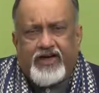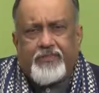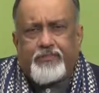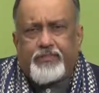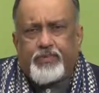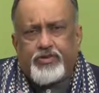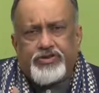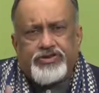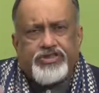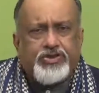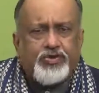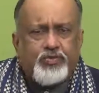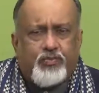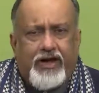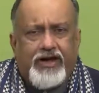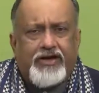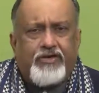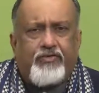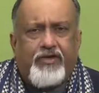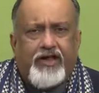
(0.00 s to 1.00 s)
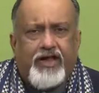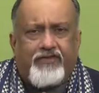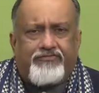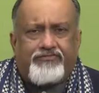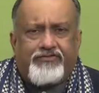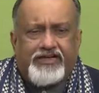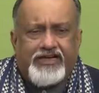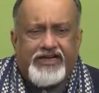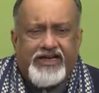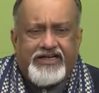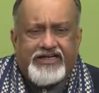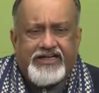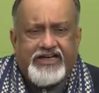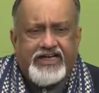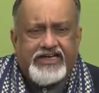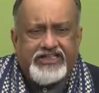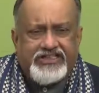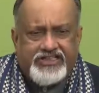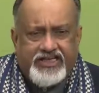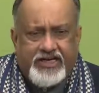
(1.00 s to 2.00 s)
approach is one way of
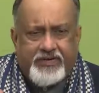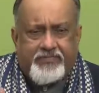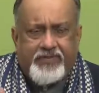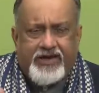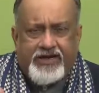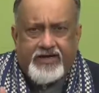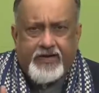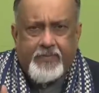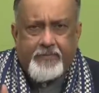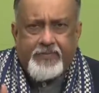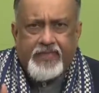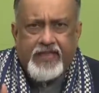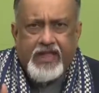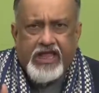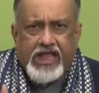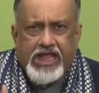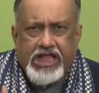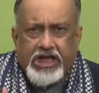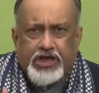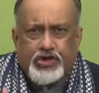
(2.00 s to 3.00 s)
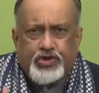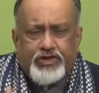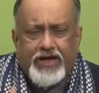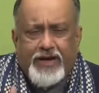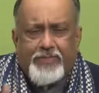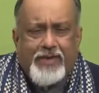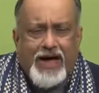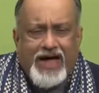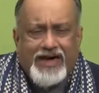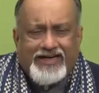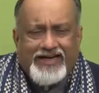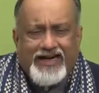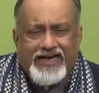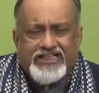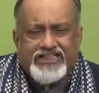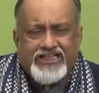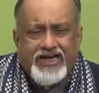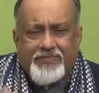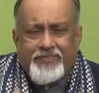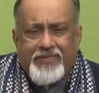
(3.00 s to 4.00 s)
creating a segment. So, a market
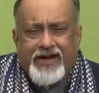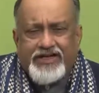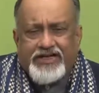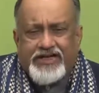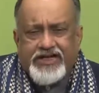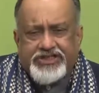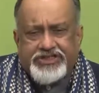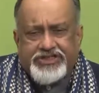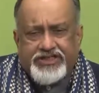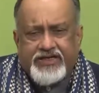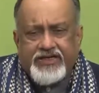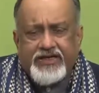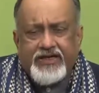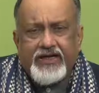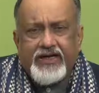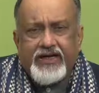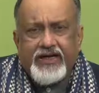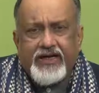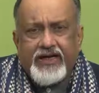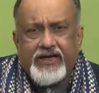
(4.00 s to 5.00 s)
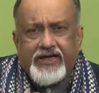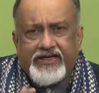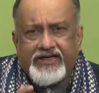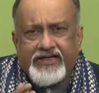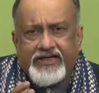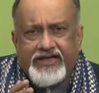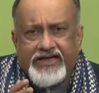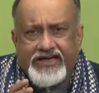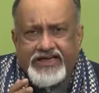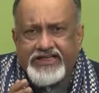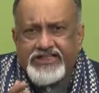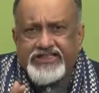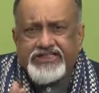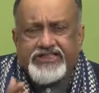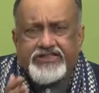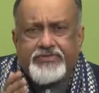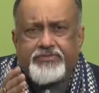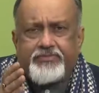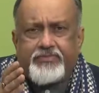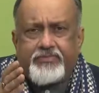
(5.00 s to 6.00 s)
segmentation
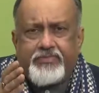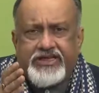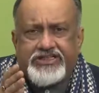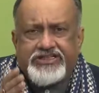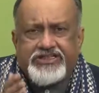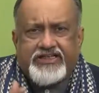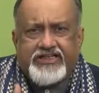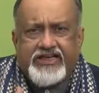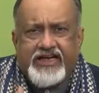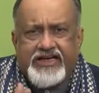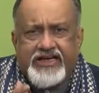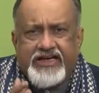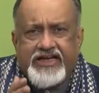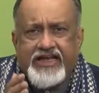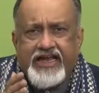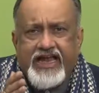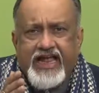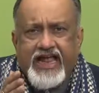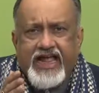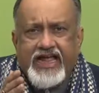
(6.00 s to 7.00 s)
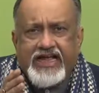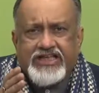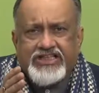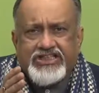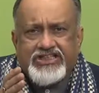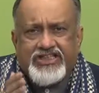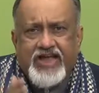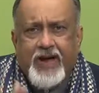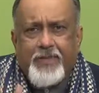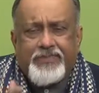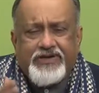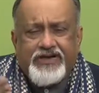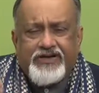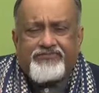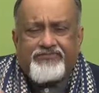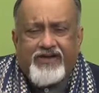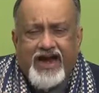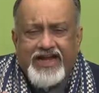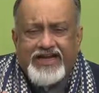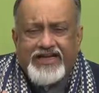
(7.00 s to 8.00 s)
is basically
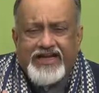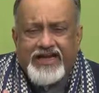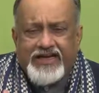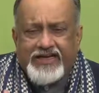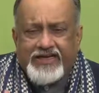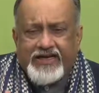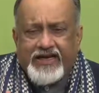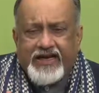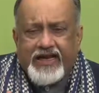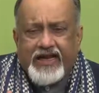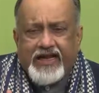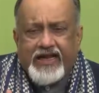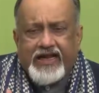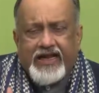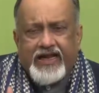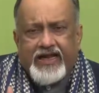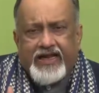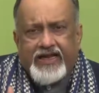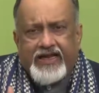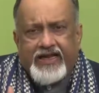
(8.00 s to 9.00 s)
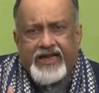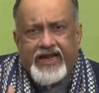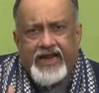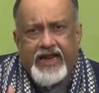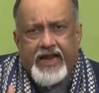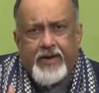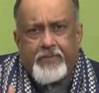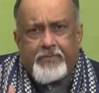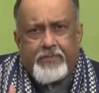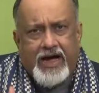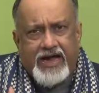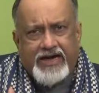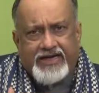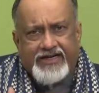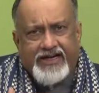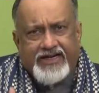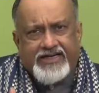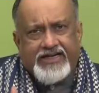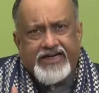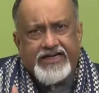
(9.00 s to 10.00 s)
subdividing a
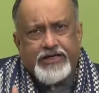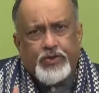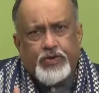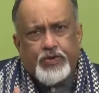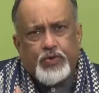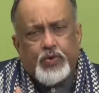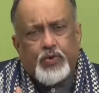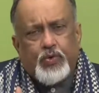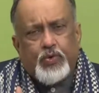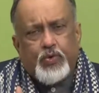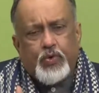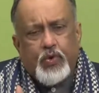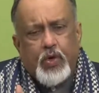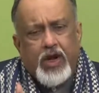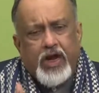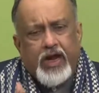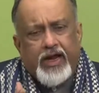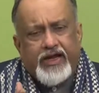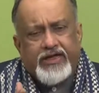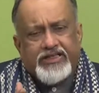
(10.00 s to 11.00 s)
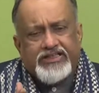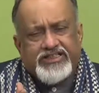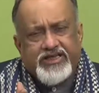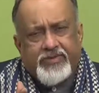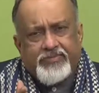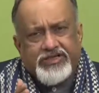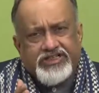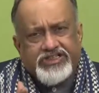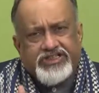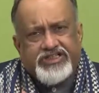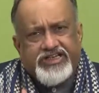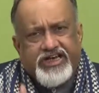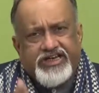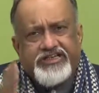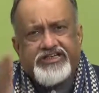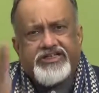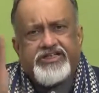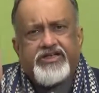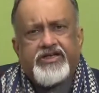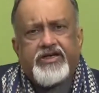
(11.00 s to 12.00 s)
market into some
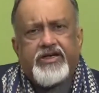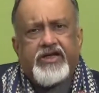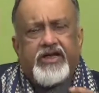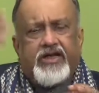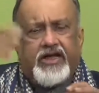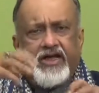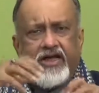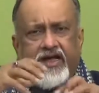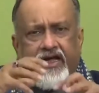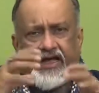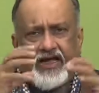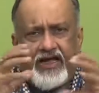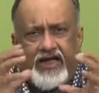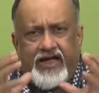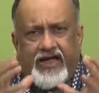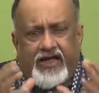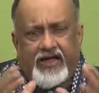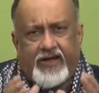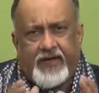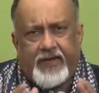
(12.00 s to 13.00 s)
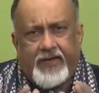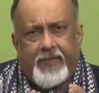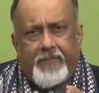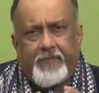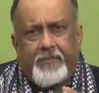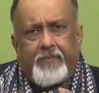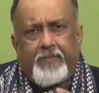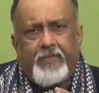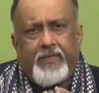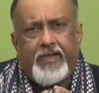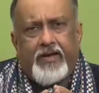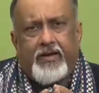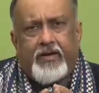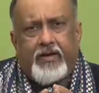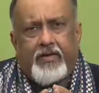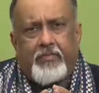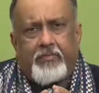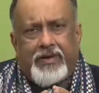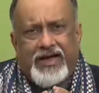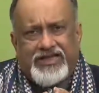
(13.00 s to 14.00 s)
distinct
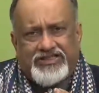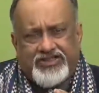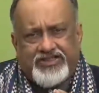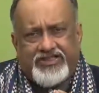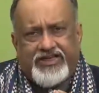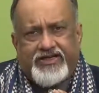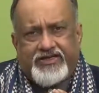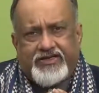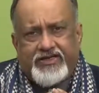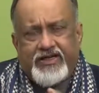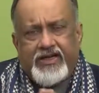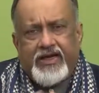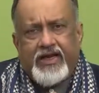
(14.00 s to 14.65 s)
basket